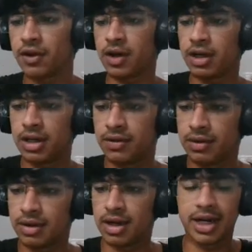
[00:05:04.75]
I think you
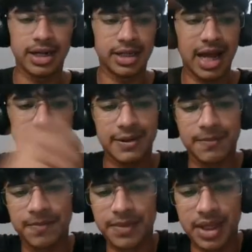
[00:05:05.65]
can attend to
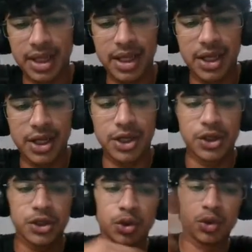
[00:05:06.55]
that.
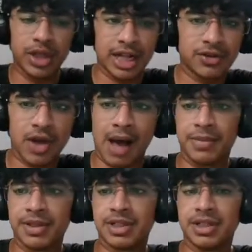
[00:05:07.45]
So that's what
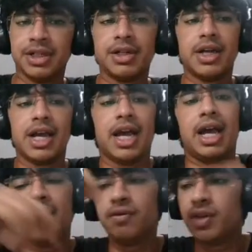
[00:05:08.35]
happens here.
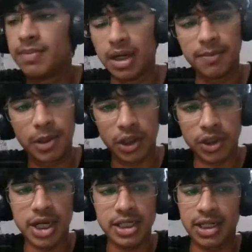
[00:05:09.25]
And we build
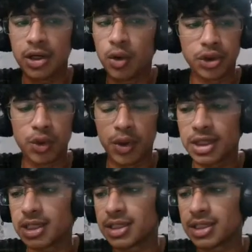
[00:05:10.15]
projects and pro showcase.